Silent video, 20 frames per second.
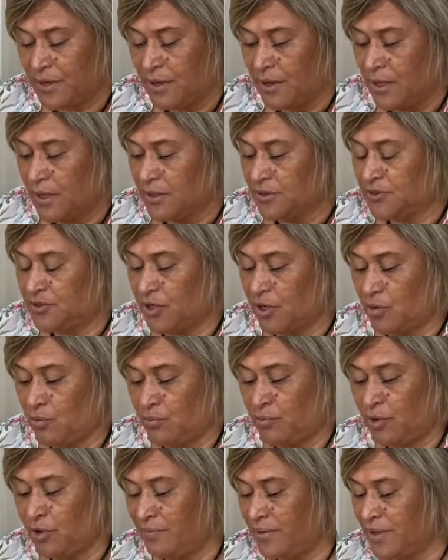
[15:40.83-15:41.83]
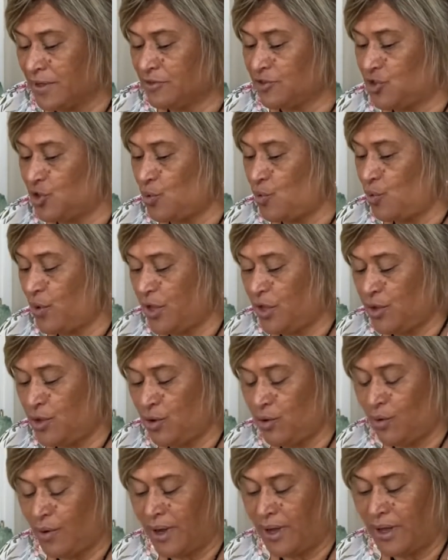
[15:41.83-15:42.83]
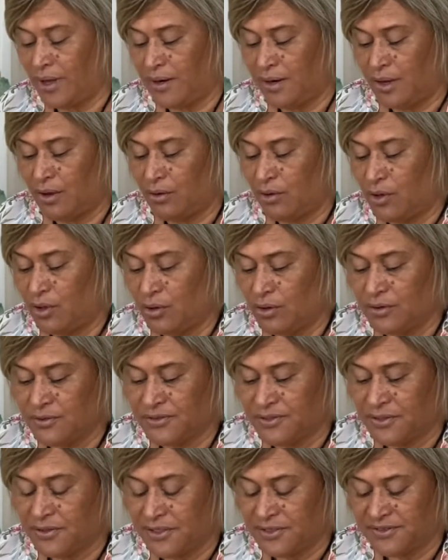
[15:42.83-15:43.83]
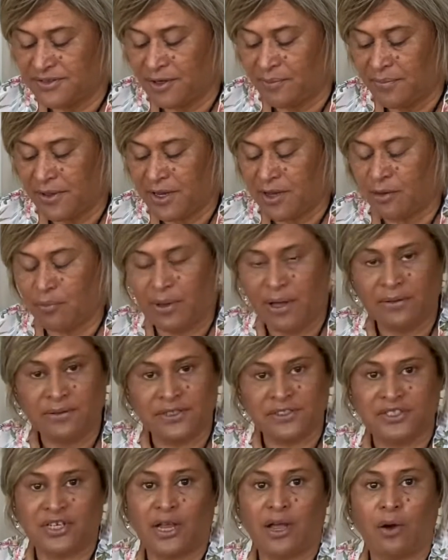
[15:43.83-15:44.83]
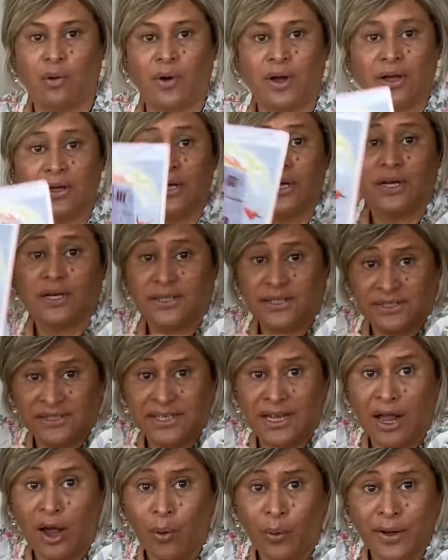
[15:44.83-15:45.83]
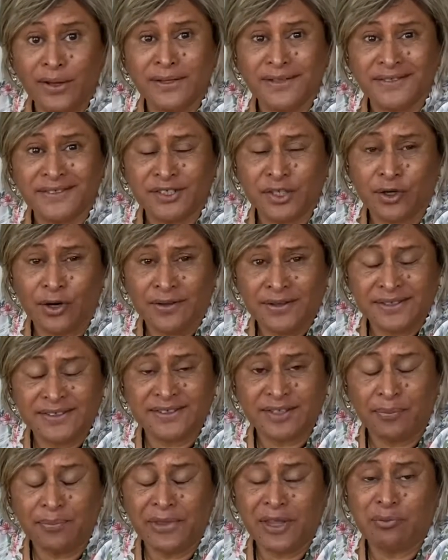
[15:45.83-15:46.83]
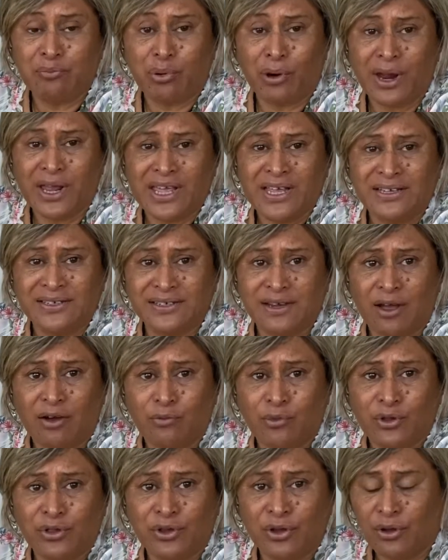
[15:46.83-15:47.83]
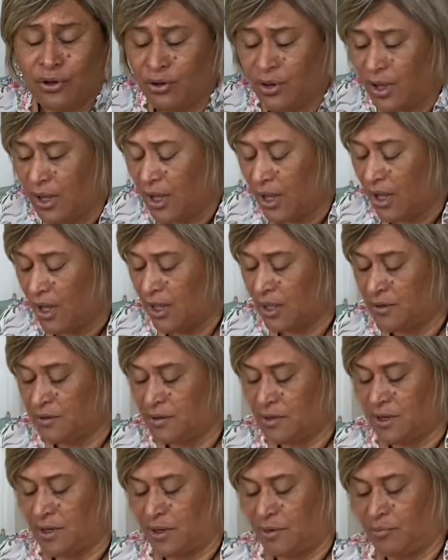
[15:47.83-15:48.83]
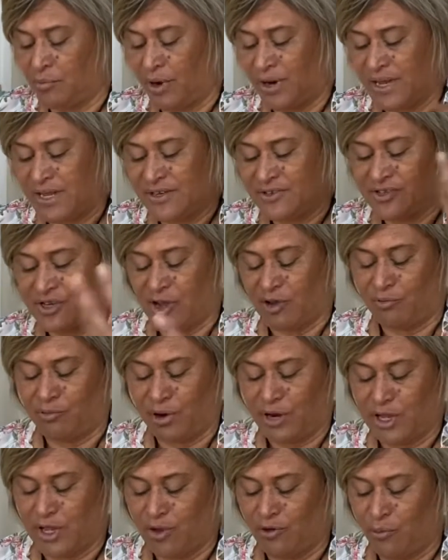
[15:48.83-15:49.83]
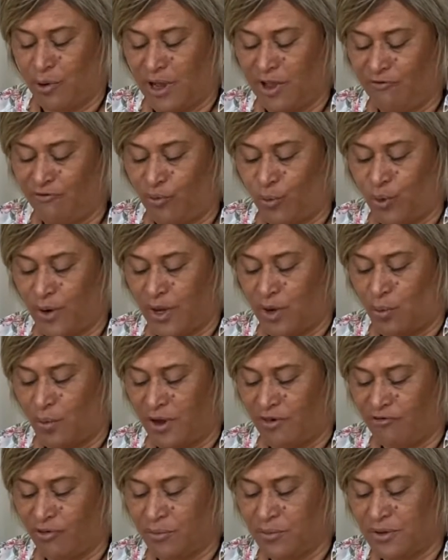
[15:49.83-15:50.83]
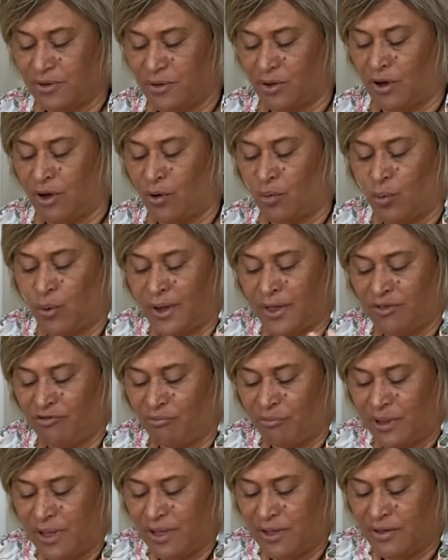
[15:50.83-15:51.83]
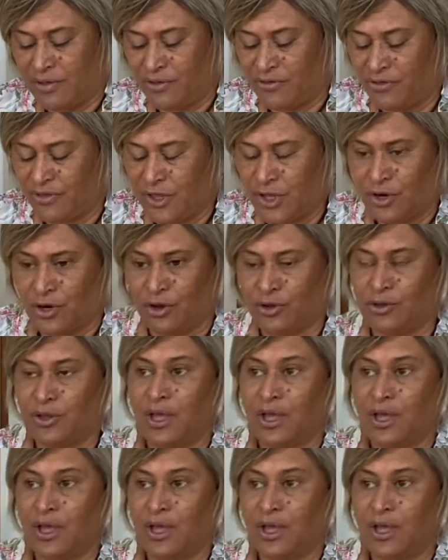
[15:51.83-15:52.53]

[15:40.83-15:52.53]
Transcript: So moving into where you are now, you. So there's something about the Tower. The Tower is, you know, there's something breaking down with you, and breaking down, breaking away, falling away from you, a way of being, you know,